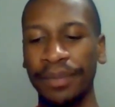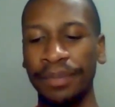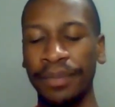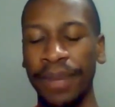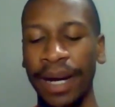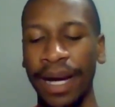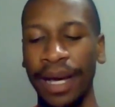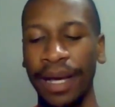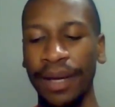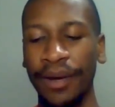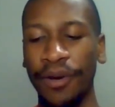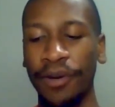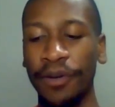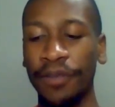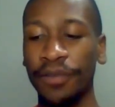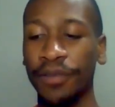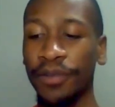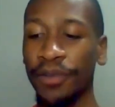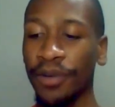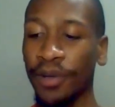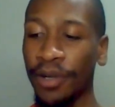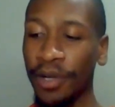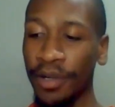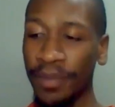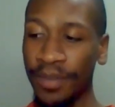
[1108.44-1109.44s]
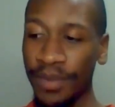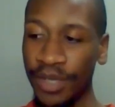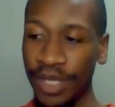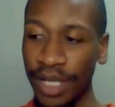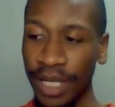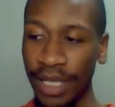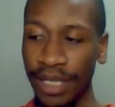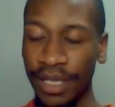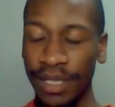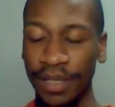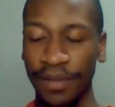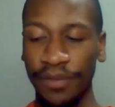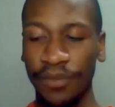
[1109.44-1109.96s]
My overall
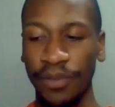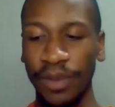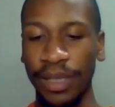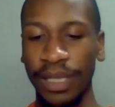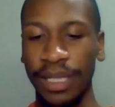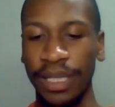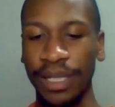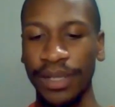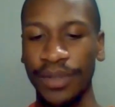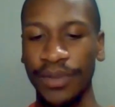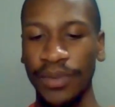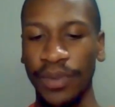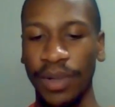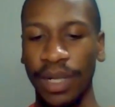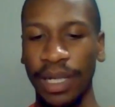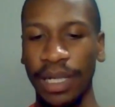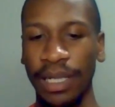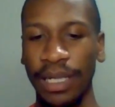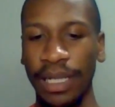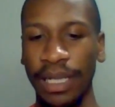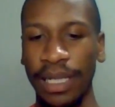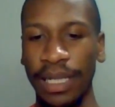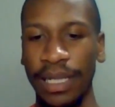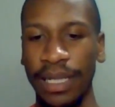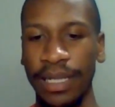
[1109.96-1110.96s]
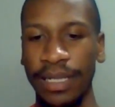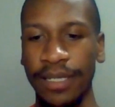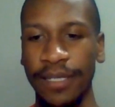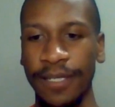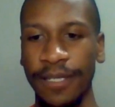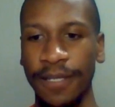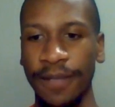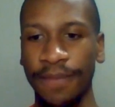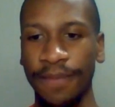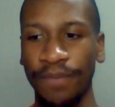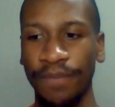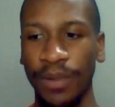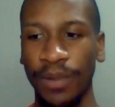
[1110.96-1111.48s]
objective with this one
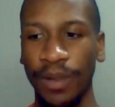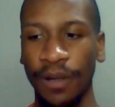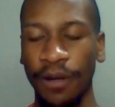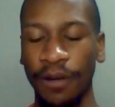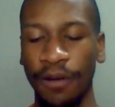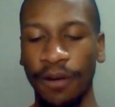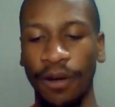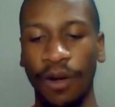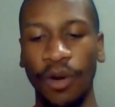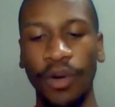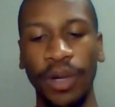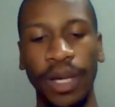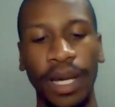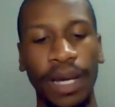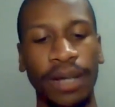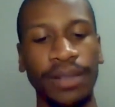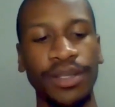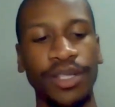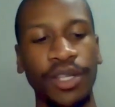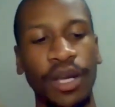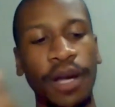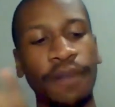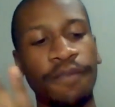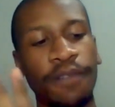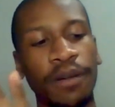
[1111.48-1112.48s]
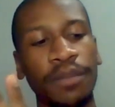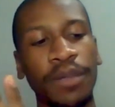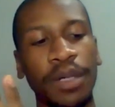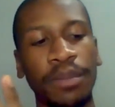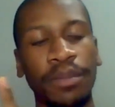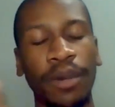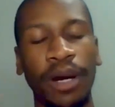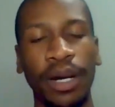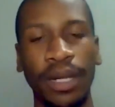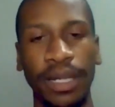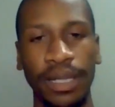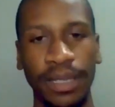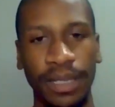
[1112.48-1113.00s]
is, okay, I'll start from a
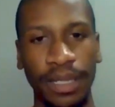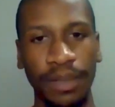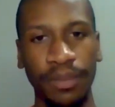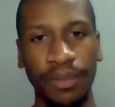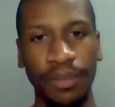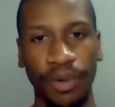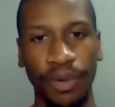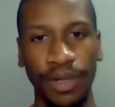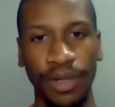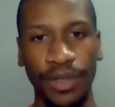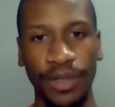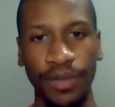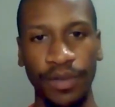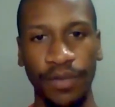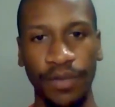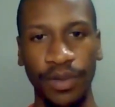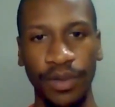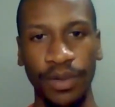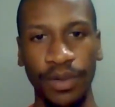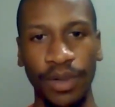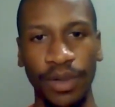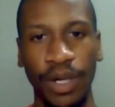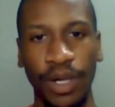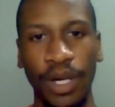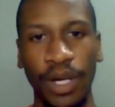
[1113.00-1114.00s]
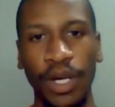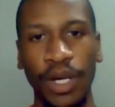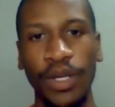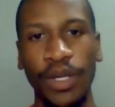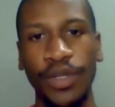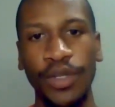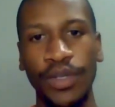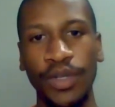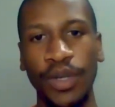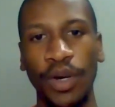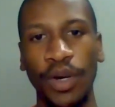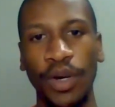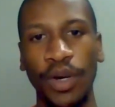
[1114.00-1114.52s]
marketing point of view.
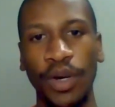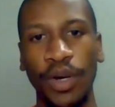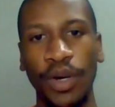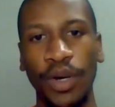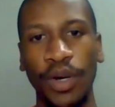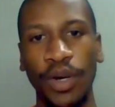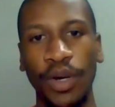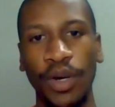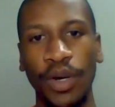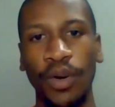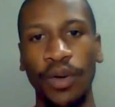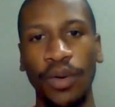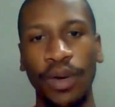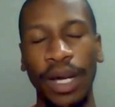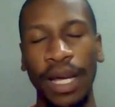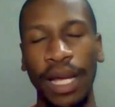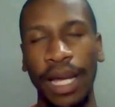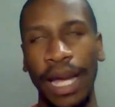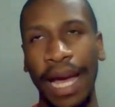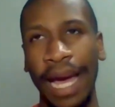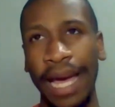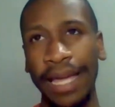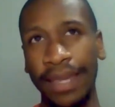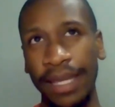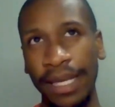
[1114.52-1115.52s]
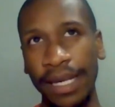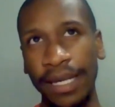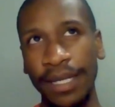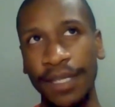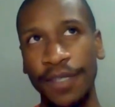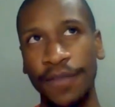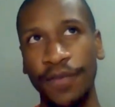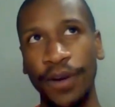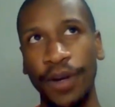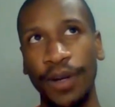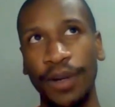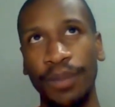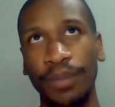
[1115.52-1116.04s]
So I think it's
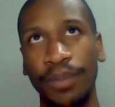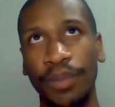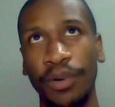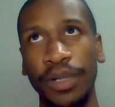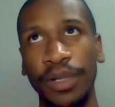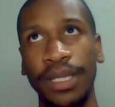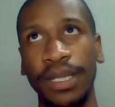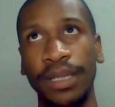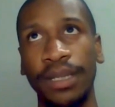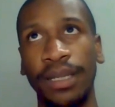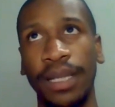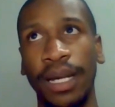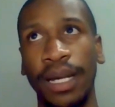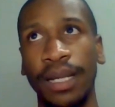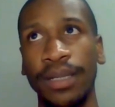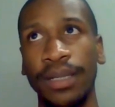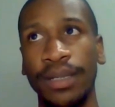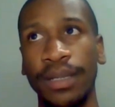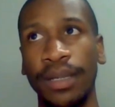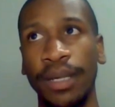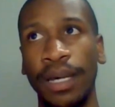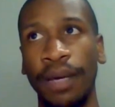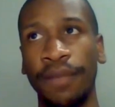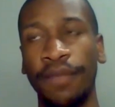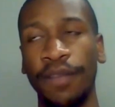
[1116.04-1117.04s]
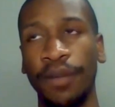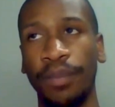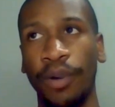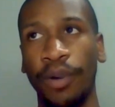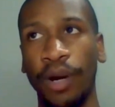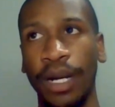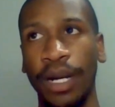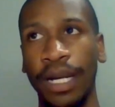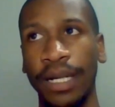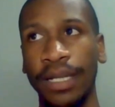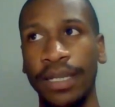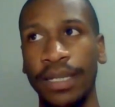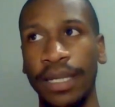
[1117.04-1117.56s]
very important that if a
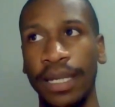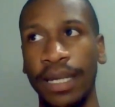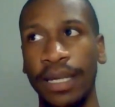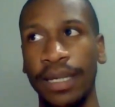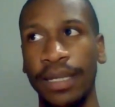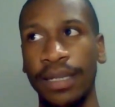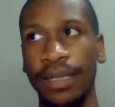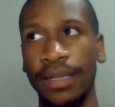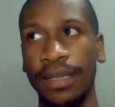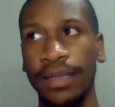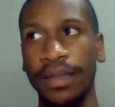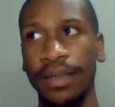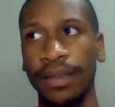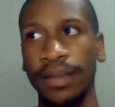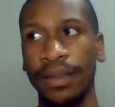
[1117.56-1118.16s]
product is